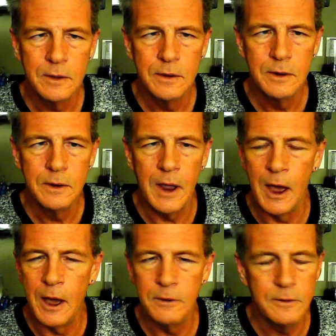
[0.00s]

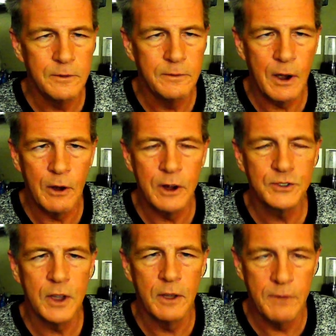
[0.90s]

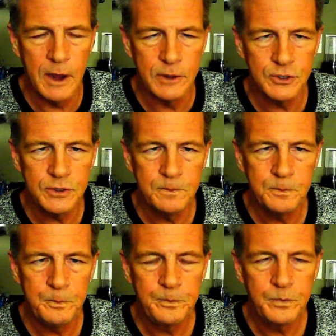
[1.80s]
various events,
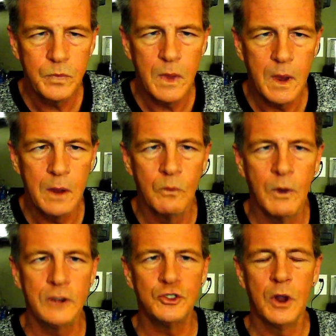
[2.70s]
in
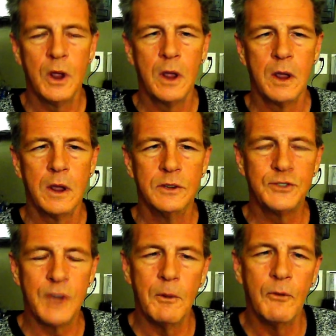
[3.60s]
which
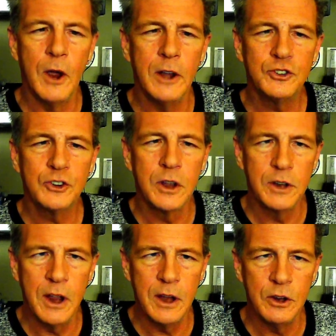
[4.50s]
some of which
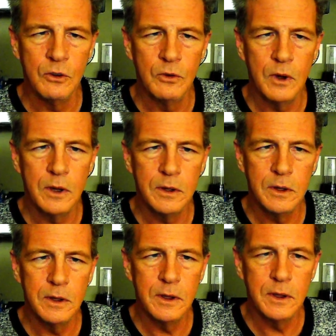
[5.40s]
continue
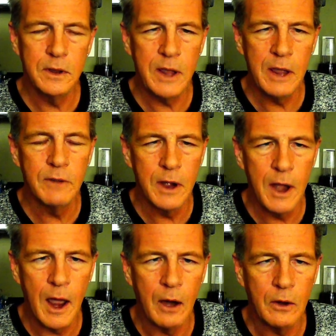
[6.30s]
even now.